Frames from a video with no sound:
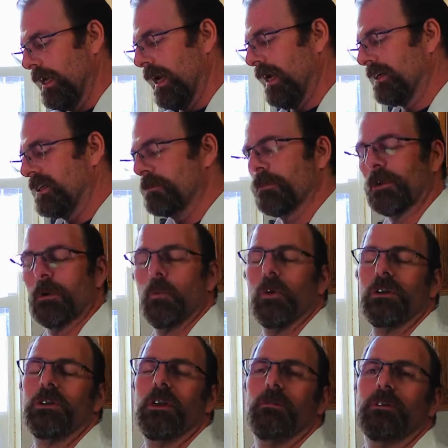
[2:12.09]
I just put the
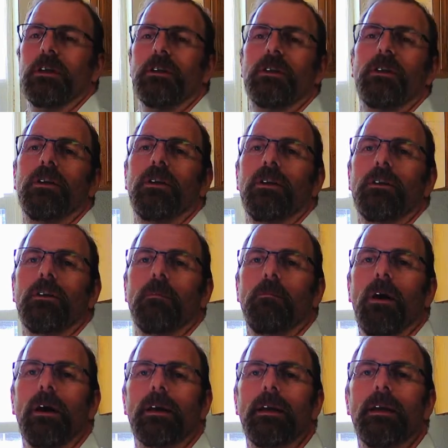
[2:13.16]
wood chips into the
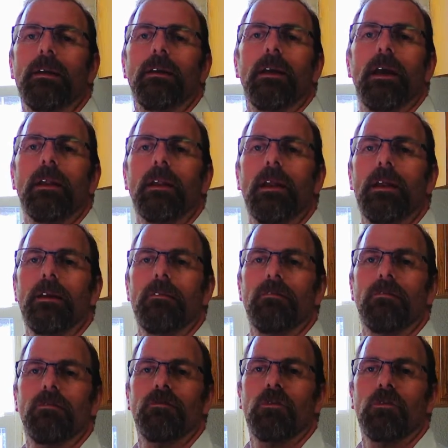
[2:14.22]
bucket and let it